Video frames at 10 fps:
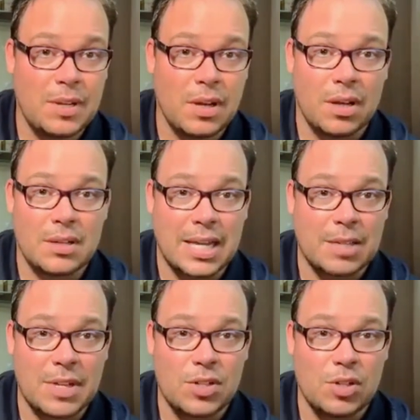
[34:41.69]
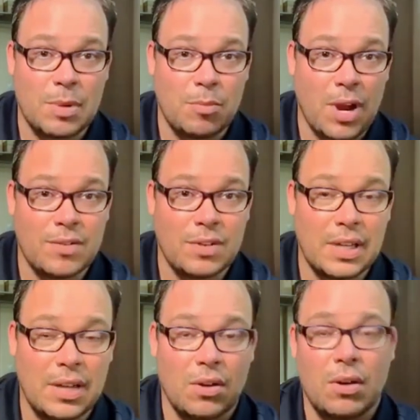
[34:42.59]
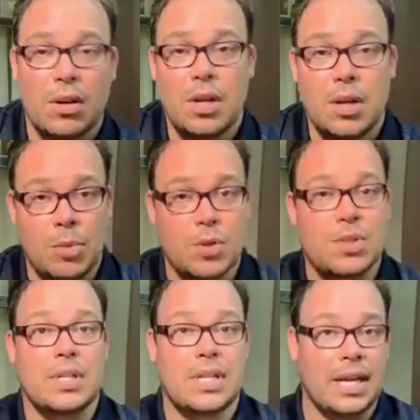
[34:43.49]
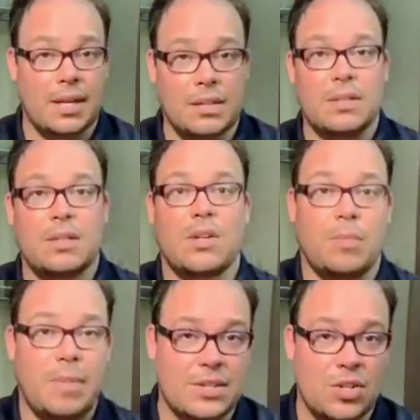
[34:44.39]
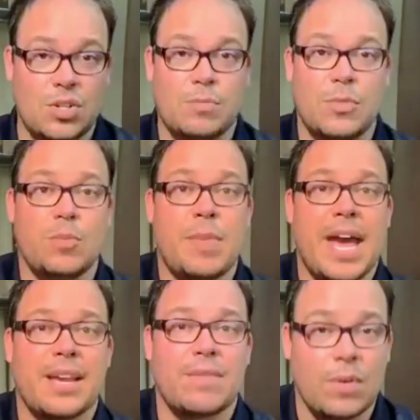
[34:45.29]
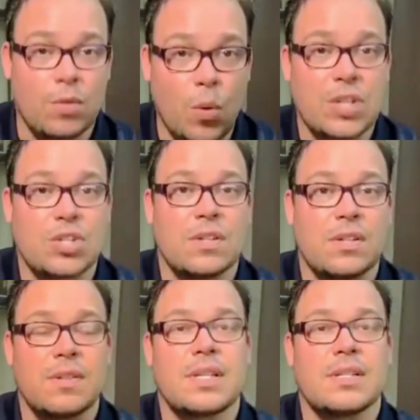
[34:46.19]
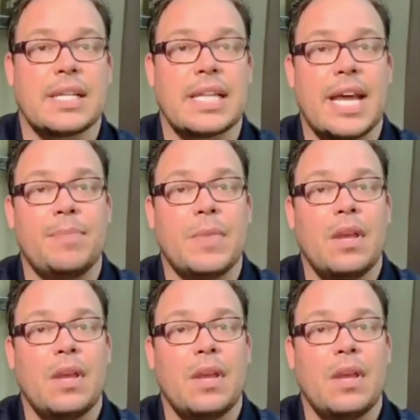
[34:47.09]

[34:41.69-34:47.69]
uh, text message me privately or personally, and I can you know message you back if you have questions and things like that.